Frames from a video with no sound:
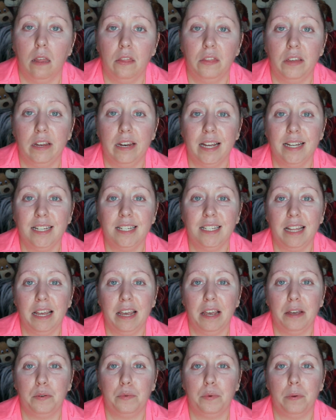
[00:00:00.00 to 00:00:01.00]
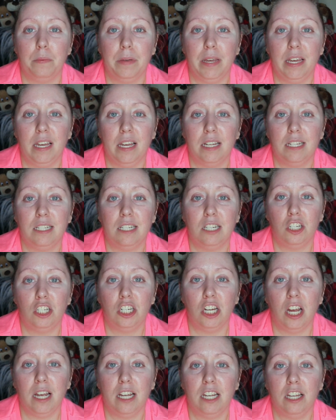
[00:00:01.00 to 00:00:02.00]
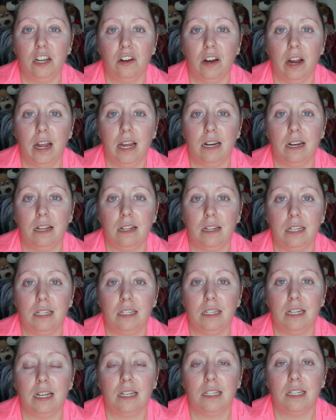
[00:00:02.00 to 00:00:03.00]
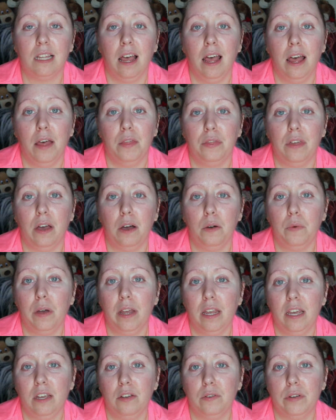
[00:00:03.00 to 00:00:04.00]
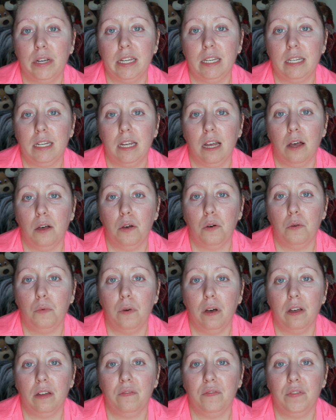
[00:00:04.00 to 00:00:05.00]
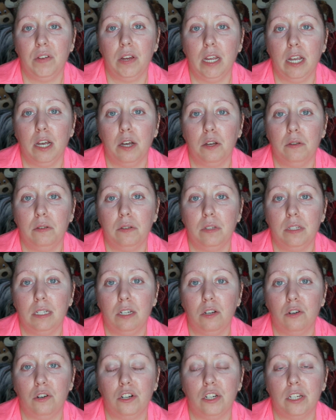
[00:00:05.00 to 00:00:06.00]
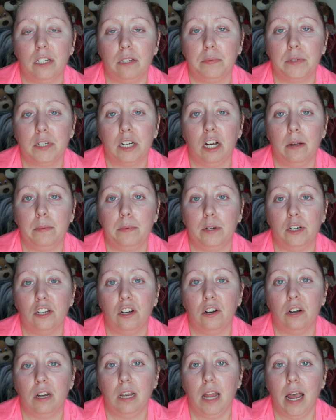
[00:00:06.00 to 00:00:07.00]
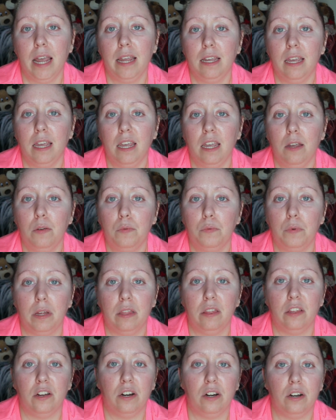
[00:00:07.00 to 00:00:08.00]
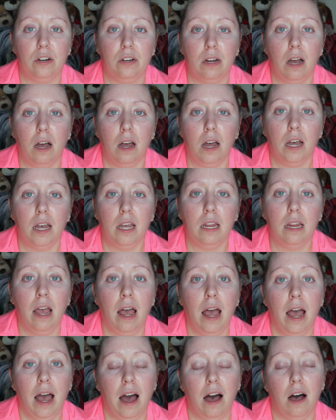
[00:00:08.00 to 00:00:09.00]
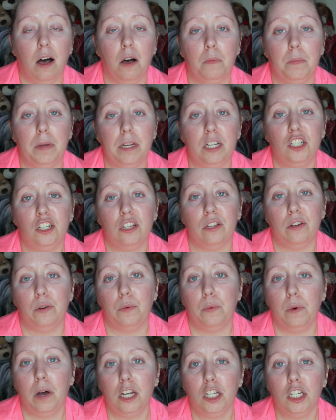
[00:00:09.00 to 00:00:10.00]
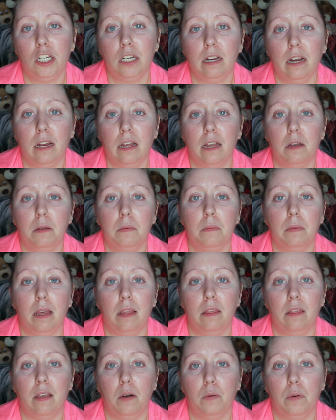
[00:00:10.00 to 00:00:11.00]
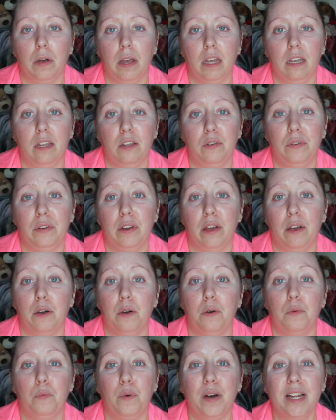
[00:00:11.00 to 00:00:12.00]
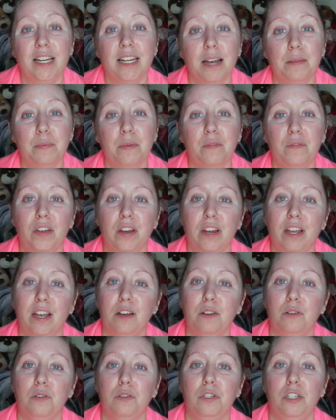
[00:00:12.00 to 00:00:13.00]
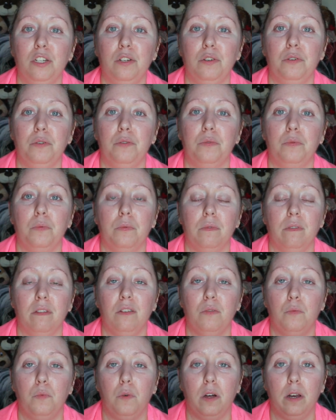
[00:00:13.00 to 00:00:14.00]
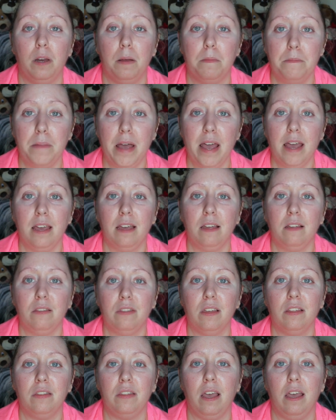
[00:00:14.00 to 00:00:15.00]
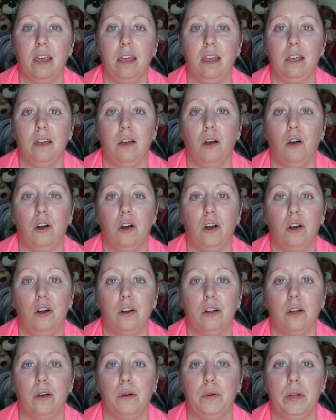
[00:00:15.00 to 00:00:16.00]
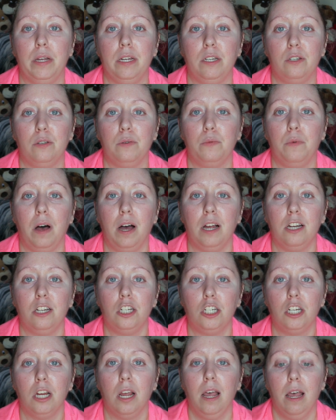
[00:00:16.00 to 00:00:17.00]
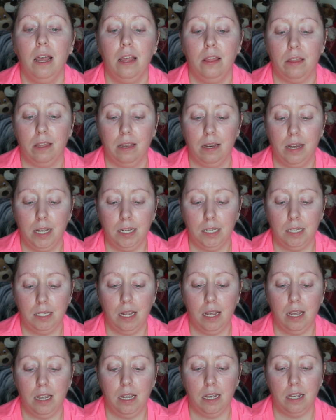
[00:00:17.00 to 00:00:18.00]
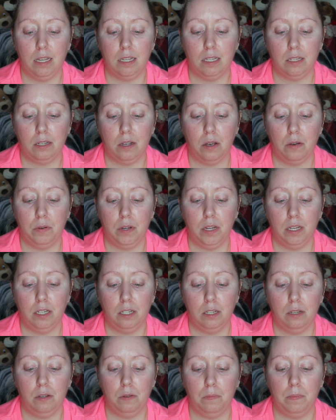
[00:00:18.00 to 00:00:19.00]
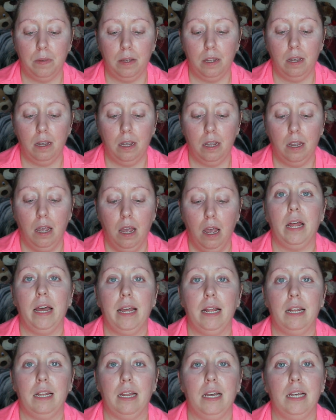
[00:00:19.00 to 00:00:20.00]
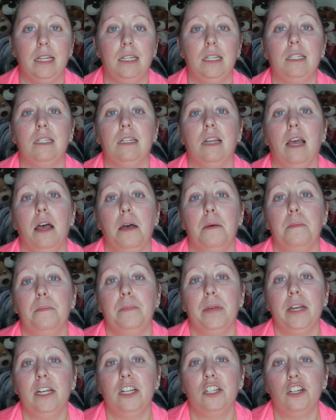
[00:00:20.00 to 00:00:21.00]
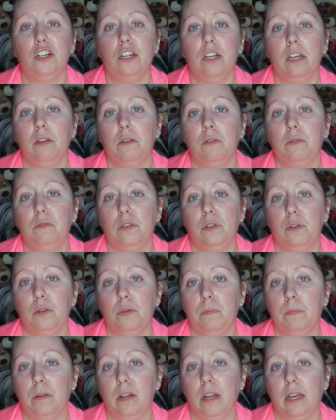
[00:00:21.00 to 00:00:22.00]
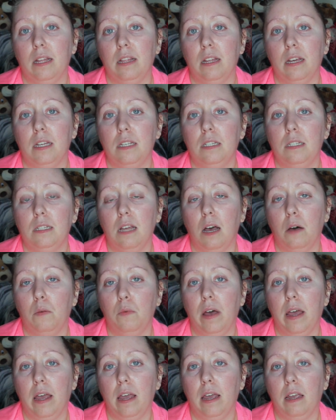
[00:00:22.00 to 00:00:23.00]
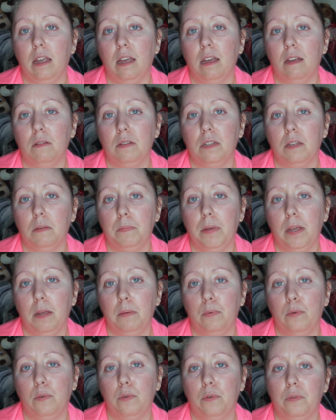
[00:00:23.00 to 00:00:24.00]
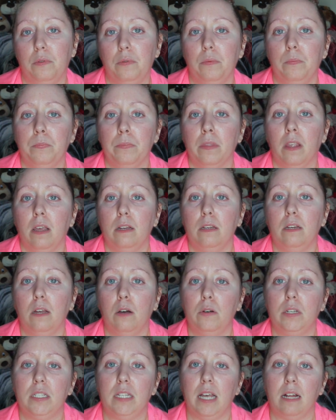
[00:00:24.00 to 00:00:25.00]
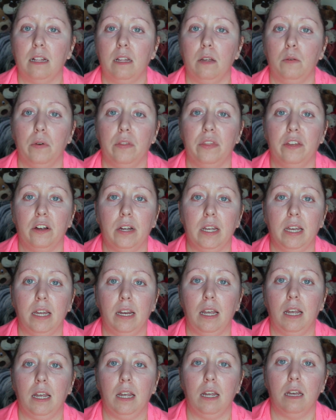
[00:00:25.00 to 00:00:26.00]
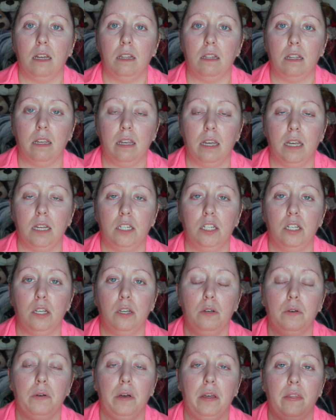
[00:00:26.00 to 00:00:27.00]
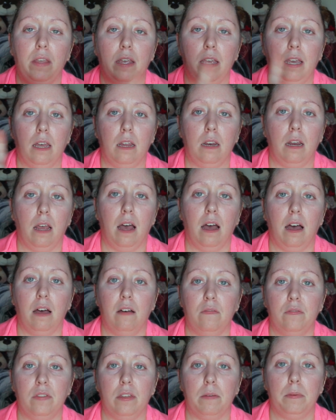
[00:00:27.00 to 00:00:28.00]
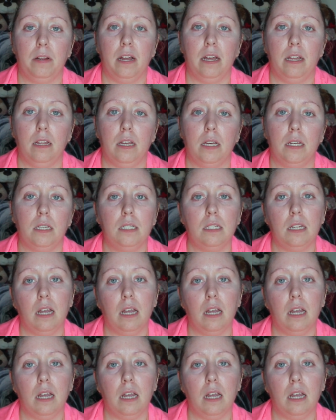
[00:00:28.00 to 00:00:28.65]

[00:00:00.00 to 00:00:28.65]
The next thing would be is to check your analytics. That way you can tell what videos your subscribers are liking, what they're not, how much they're watching them, and that way you know what type of videos you want to make that they are going to watch. The next thing is going to be playlist. Make sure you do playlists, that way people know exactly what they're getting into and they can have the playlists.